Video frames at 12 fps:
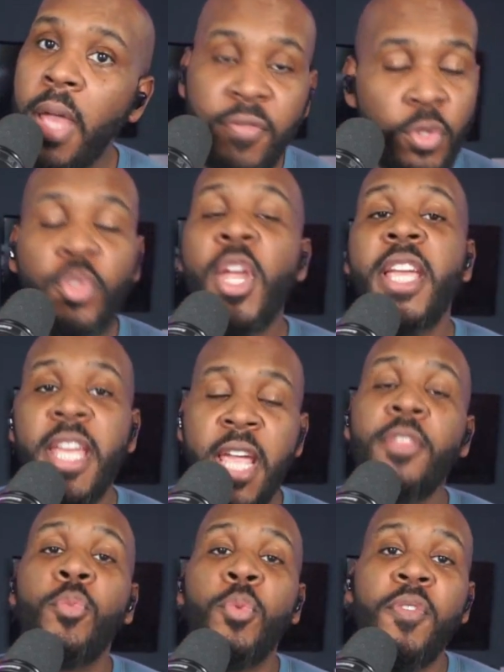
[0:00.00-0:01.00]
checking
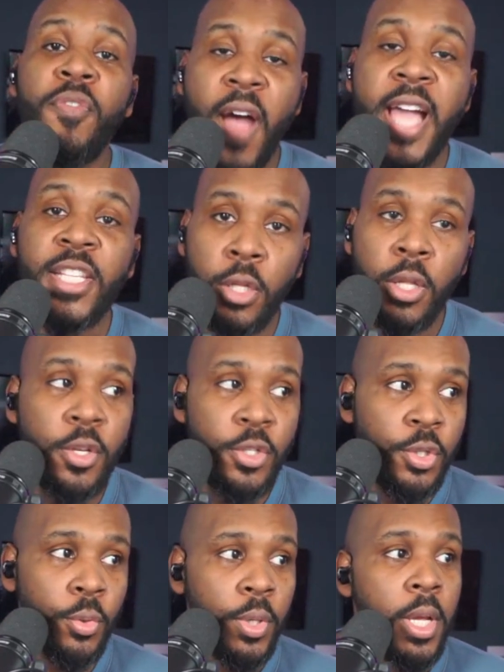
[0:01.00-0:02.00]
out the revised
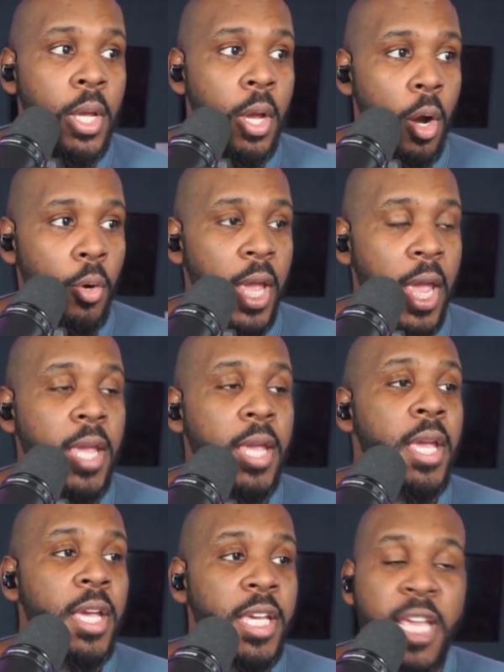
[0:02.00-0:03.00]
lawsuit, okay,
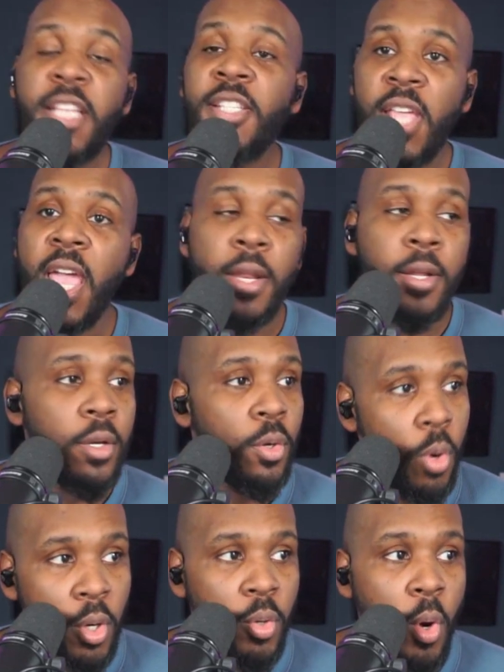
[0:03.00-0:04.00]
he said,
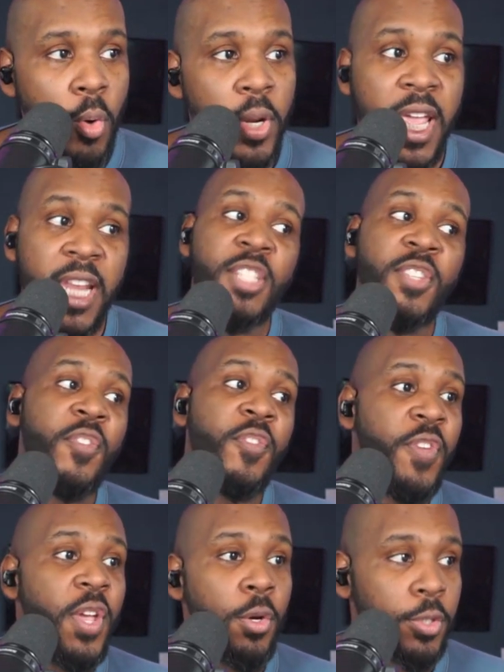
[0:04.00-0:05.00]
quote unquote, it is
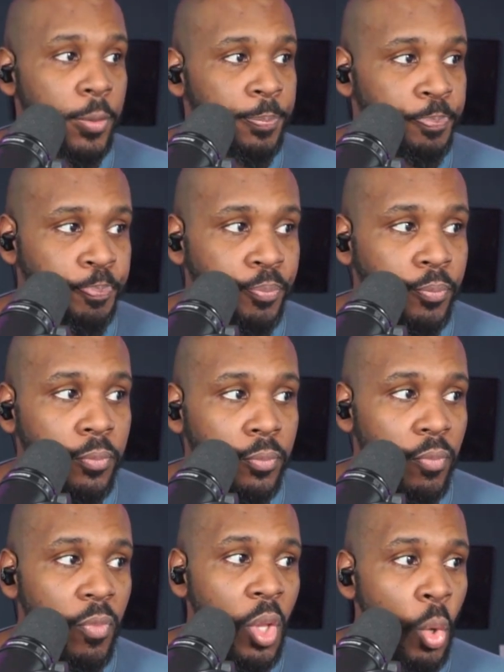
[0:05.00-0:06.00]
filled
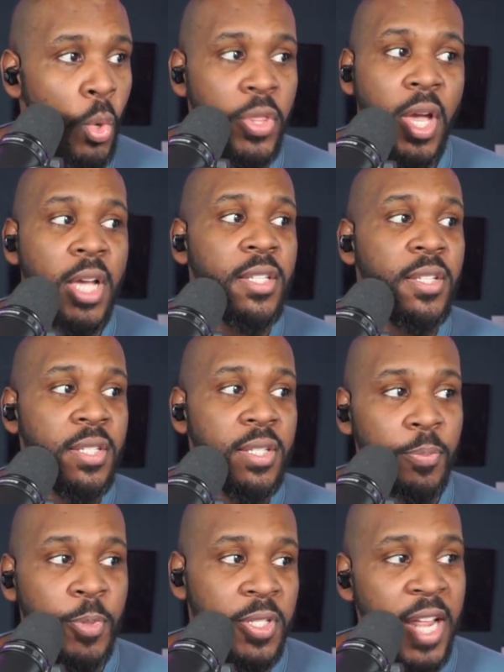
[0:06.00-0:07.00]
with
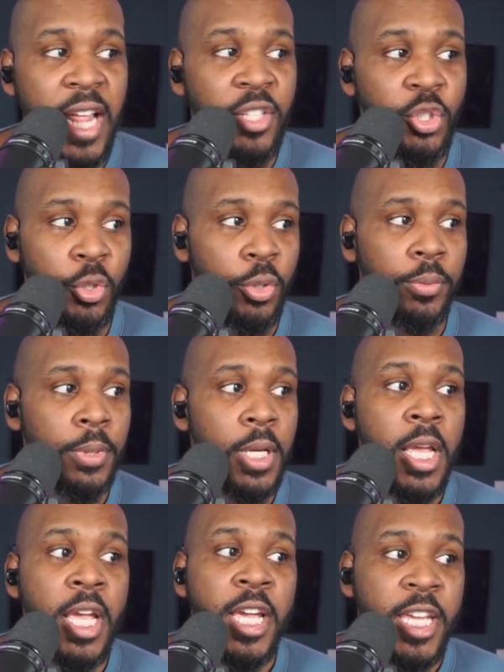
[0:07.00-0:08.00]
unsubstantial
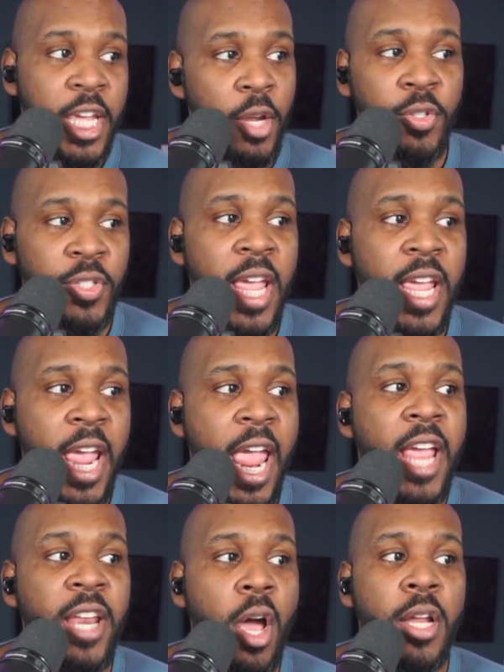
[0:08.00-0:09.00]
hearsay
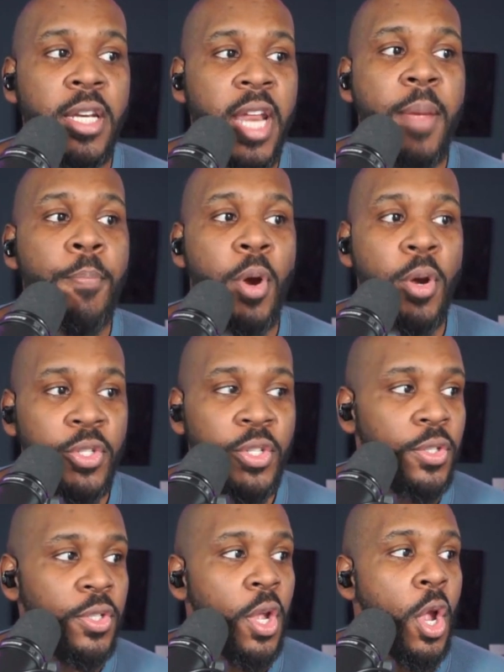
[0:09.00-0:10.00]
and unnamed
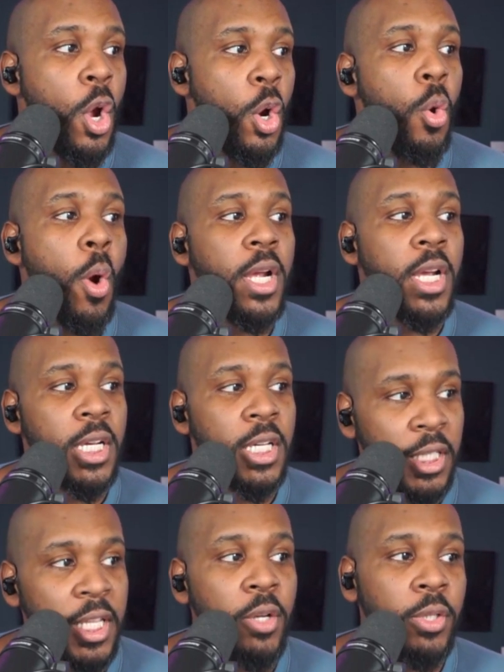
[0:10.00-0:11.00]
persons who are
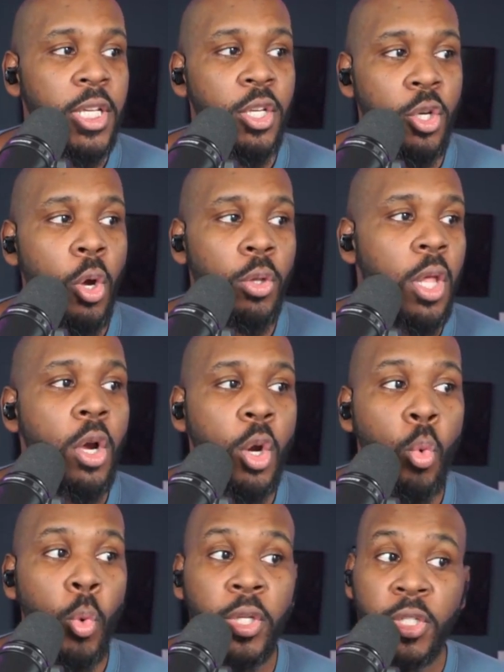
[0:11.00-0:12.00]
clearly no longer
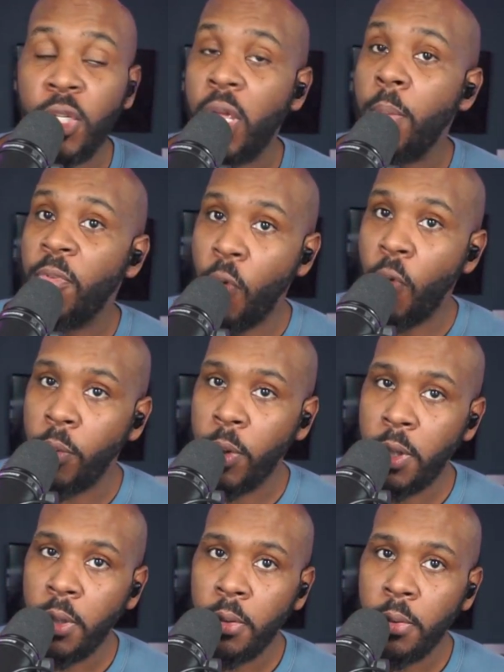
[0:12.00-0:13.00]
willing to come forward